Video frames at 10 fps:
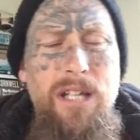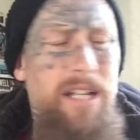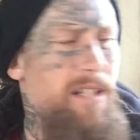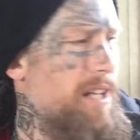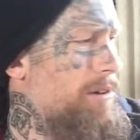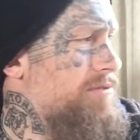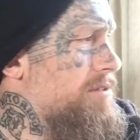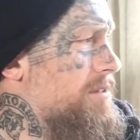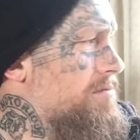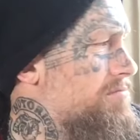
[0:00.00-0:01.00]
Had a day off.
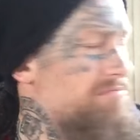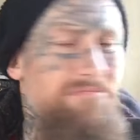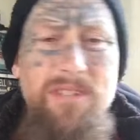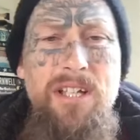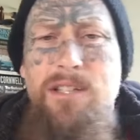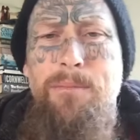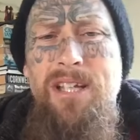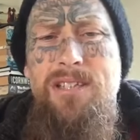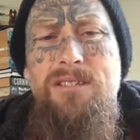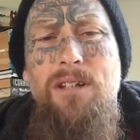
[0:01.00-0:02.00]
To me,
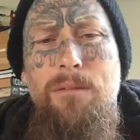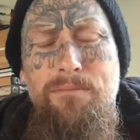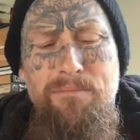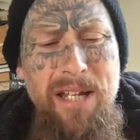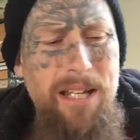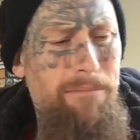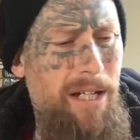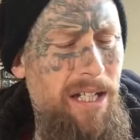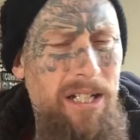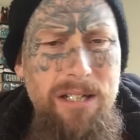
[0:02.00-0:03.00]
this is not making
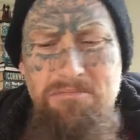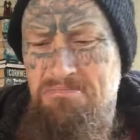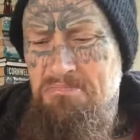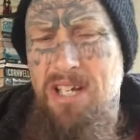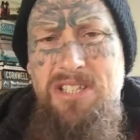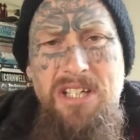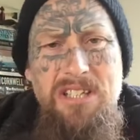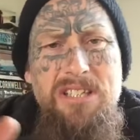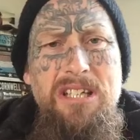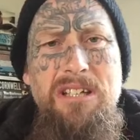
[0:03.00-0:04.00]
money. As you
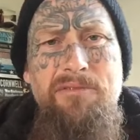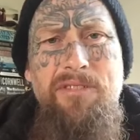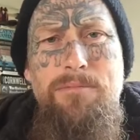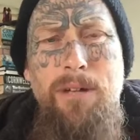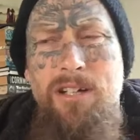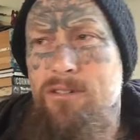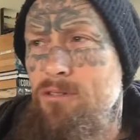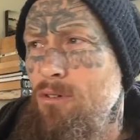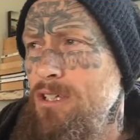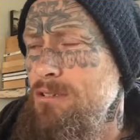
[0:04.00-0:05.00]
can see, nothing's
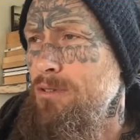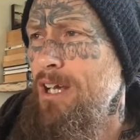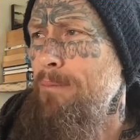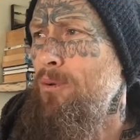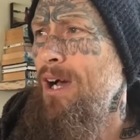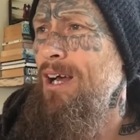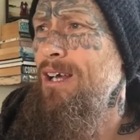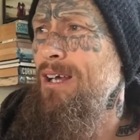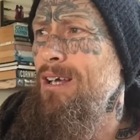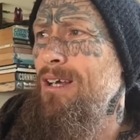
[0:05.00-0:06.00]
monetized, or a couple are.
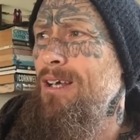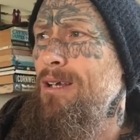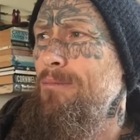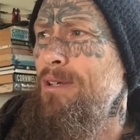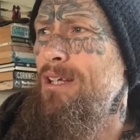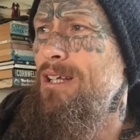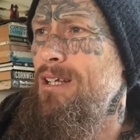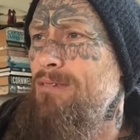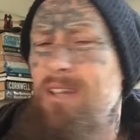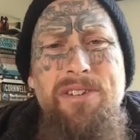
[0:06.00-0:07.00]
But
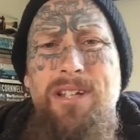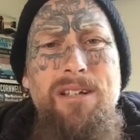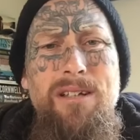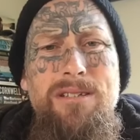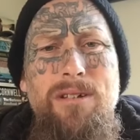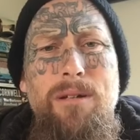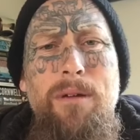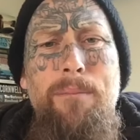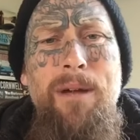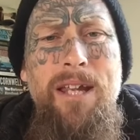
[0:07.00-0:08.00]
nothing, it's not
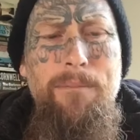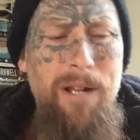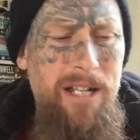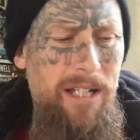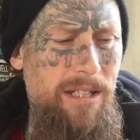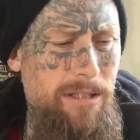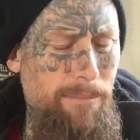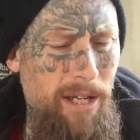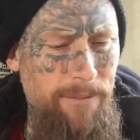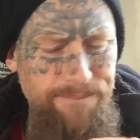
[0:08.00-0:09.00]
about making money. It's
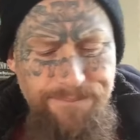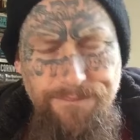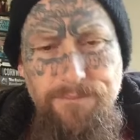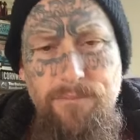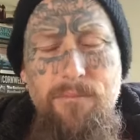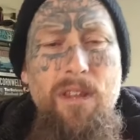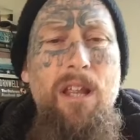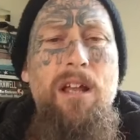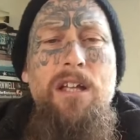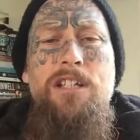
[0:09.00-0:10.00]
about
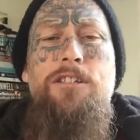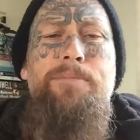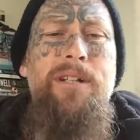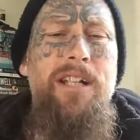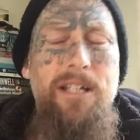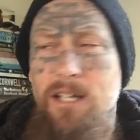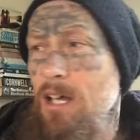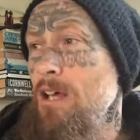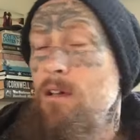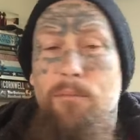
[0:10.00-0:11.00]
spreading
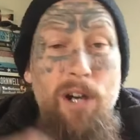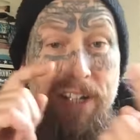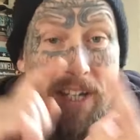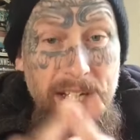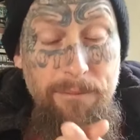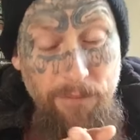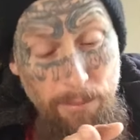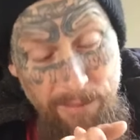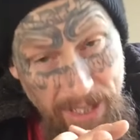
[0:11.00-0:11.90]
my from